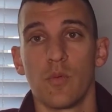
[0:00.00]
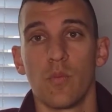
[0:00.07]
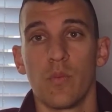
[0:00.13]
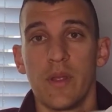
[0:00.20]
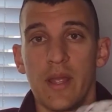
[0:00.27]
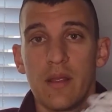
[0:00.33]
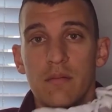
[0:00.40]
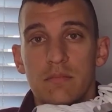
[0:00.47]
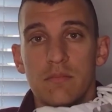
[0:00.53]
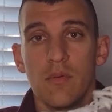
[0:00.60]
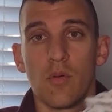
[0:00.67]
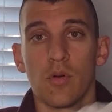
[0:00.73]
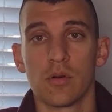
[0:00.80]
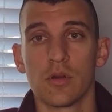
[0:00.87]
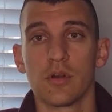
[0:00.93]
We
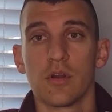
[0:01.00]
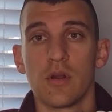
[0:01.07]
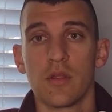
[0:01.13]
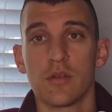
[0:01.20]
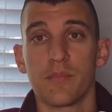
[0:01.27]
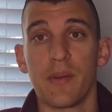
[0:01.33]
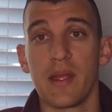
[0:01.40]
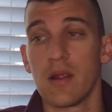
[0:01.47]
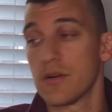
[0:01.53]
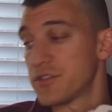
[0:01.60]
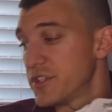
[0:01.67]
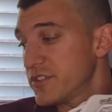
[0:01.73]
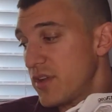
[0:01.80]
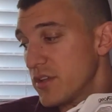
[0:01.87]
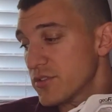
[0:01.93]
ordered another pair.
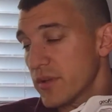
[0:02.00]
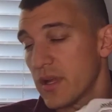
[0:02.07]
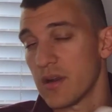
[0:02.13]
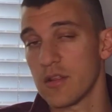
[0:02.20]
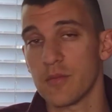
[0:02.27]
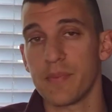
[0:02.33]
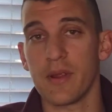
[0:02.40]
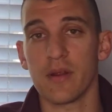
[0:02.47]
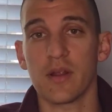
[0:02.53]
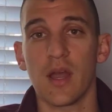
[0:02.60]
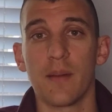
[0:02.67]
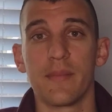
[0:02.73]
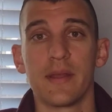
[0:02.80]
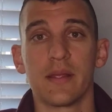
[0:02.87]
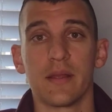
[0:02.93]
She's also got another pair
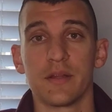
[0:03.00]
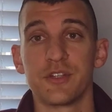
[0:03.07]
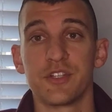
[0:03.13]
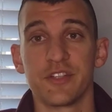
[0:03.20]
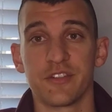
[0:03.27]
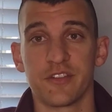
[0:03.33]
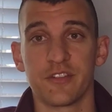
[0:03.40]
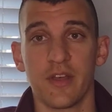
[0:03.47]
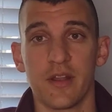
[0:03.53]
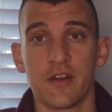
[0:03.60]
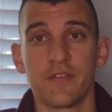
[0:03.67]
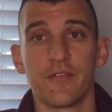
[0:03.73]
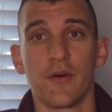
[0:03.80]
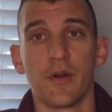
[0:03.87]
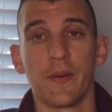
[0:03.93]
coming, and she's
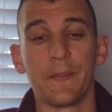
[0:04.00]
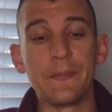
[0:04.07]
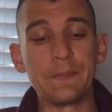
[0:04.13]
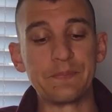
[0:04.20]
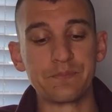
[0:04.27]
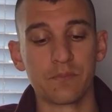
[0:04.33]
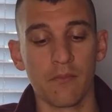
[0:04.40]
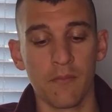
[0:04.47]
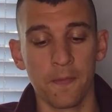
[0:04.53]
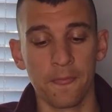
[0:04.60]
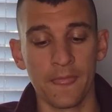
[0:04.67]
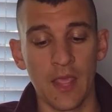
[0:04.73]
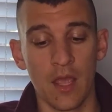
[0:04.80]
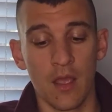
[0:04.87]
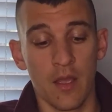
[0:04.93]
excited for them.
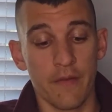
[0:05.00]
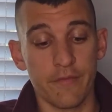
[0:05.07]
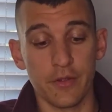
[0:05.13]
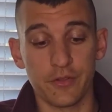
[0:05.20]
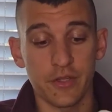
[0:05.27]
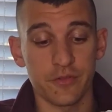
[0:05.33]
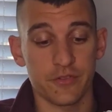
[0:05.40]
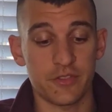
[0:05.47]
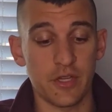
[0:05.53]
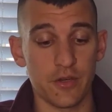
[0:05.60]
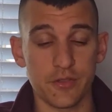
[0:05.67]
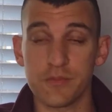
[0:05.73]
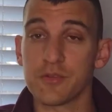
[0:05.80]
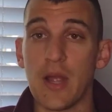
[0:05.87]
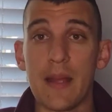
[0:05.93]
If you'd consider
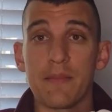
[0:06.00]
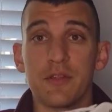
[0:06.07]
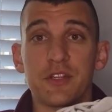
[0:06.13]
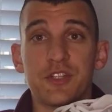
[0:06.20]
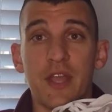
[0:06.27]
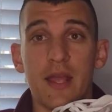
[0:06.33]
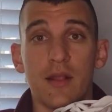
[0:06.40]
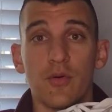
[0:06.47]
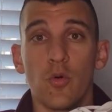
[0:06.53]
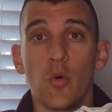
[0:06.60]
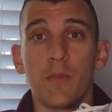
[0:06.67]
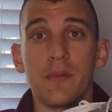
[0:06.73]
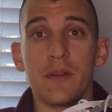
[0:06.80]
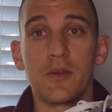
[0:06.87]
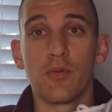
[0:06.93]
subscribing to the channel, it
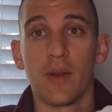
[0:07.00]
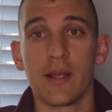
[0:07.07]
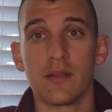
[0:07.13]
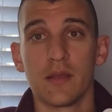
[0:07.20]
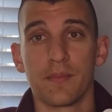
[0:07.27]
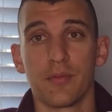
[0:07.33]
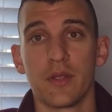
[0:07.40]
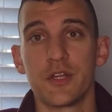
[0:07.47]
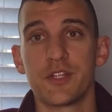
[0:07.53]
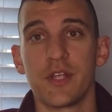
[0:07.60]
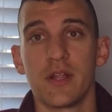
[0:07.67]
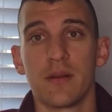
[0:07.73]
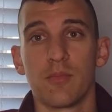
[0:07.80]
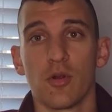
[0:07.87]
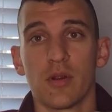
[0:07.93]
would be greatly
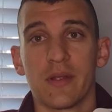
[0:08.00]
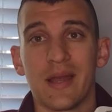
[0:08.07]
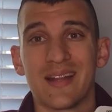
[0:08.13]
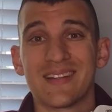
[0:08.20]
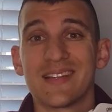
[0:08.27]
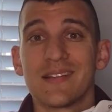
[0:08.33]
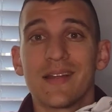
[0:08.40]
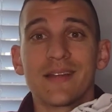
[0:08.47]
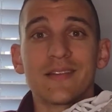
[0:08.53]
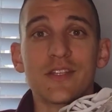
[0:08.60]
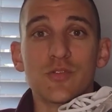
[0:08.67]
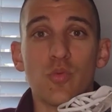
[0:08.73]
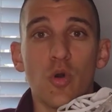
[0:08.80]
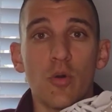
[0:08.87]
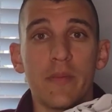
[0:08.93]
appreciated. More content like
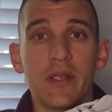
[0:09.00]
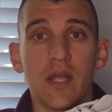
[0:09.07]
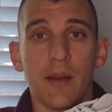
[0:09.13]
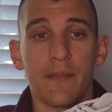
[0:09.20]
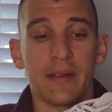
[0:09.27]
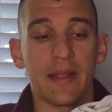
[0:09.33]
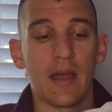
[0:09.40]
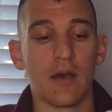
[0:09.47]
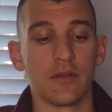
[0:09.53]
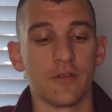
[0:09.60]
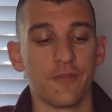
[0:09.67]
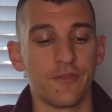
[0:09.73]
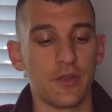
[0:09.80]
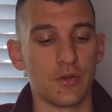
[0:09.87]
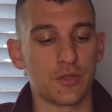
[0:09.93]
this will be coming out in
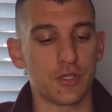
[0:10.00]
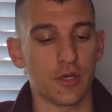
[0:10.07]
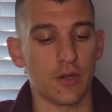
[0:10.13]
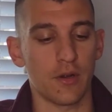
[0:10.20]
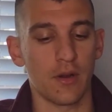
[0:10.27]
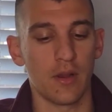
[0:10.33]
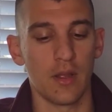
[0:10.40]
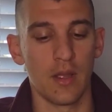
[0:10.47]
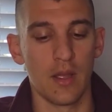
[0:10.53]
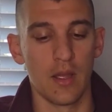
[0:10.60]
the future.